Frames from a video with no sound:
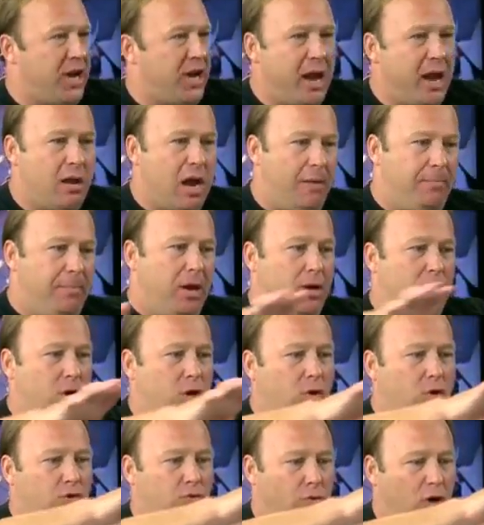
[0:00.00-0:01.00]
stand up a
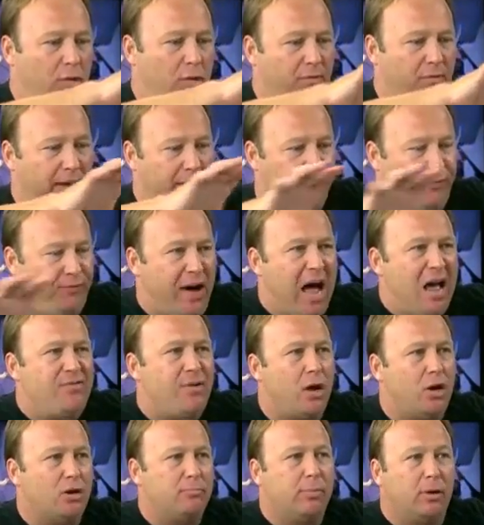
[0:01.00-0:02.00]
huge room of like
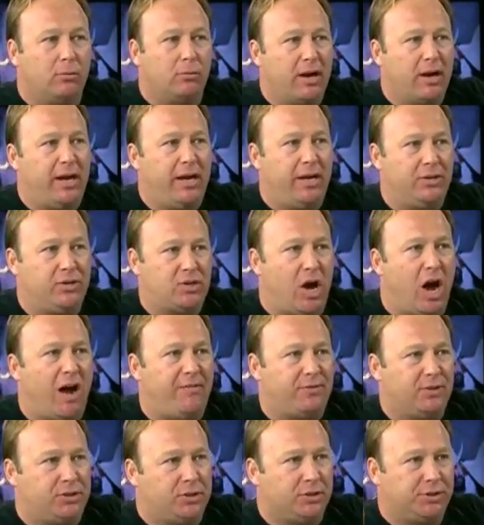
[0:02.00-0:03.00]
500 Marines,
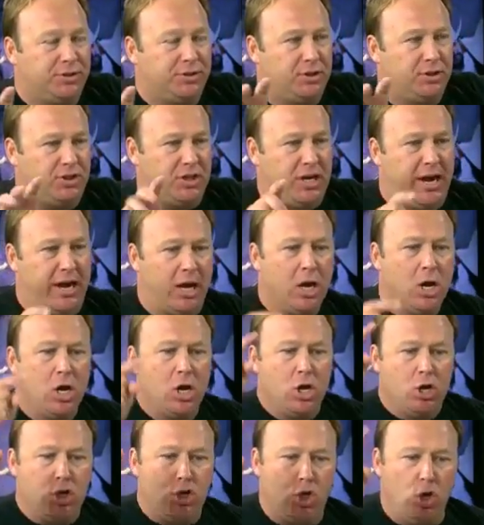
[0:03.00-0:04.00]
officers, and say,
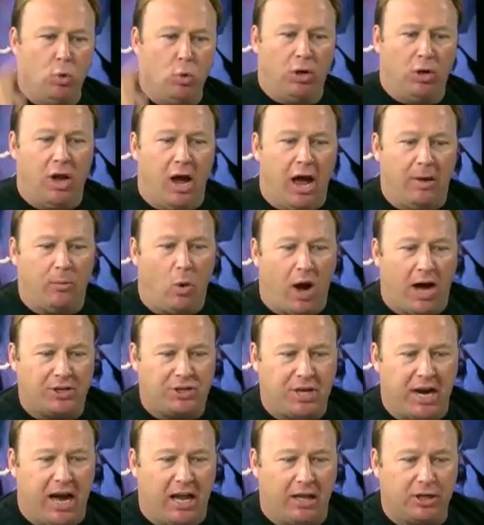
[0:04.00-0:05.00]
you will not
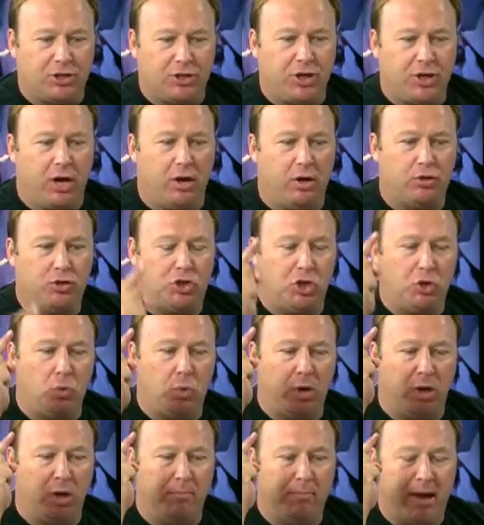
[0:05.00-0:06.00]
watch Alex Jones. You
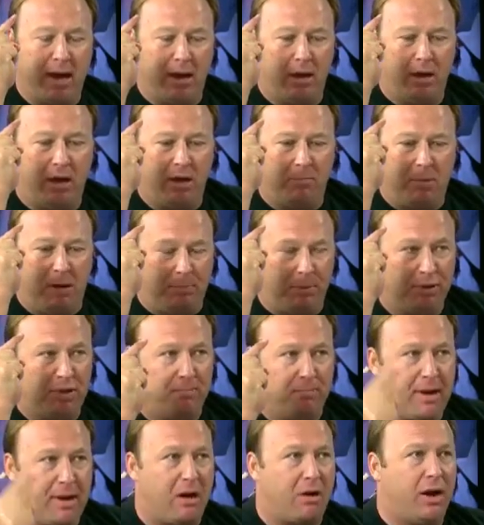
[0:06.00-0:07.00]
will give people
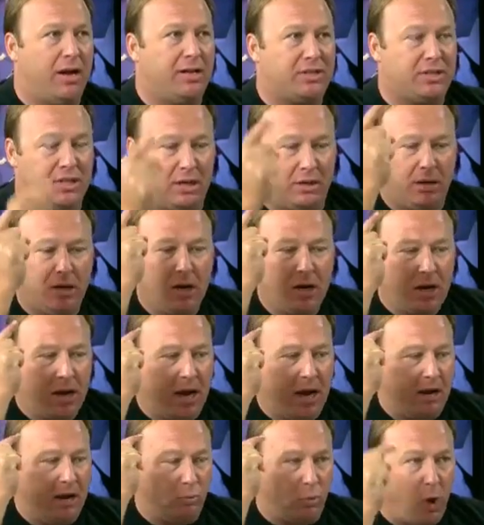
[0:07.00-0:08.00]
demerits and
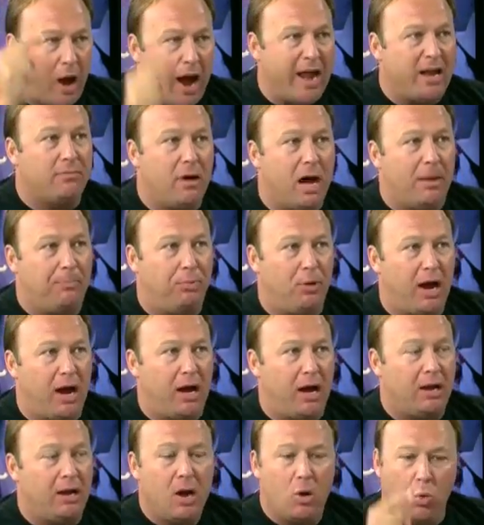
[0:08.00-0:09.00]
write them up,
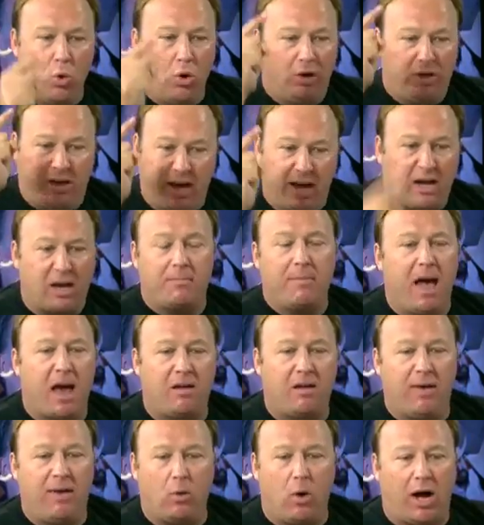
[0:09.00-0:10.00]
and we'll kick them
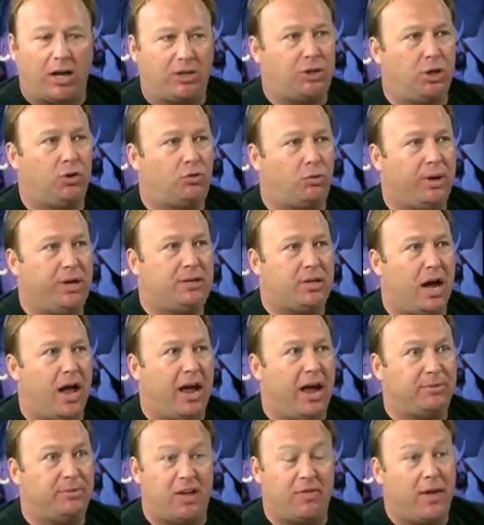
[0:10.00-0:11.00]
out if they watch it 3
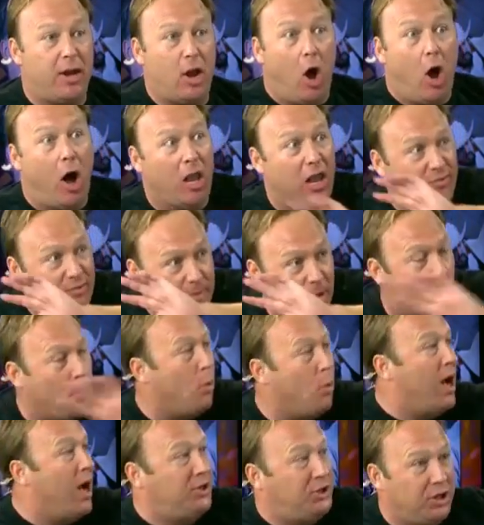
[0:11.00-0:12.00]
times. And then all of them
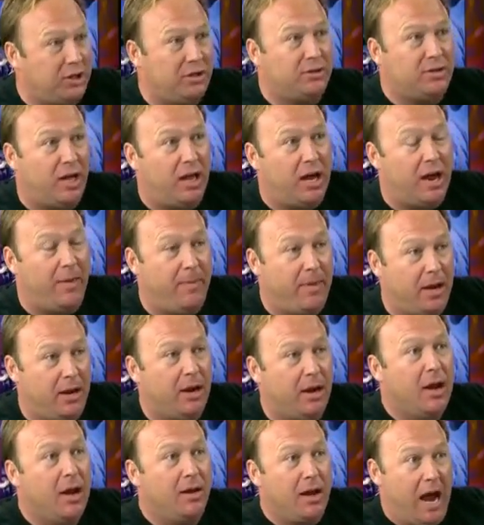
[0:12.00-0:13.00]
go watch it and
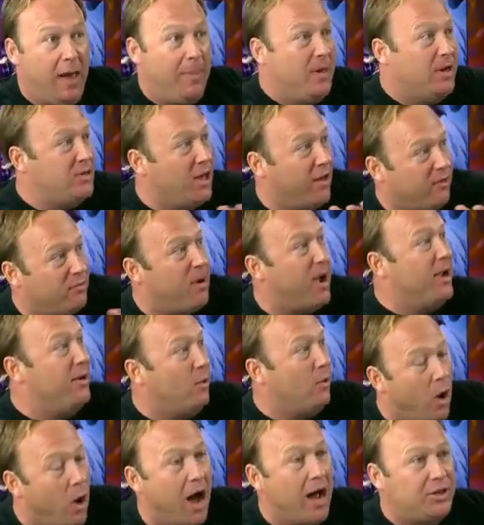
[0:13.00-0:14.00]
then tell everybody
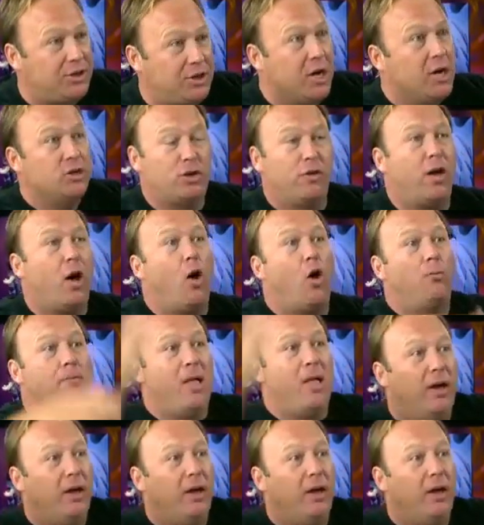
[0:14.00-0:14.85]
to watch. So the whole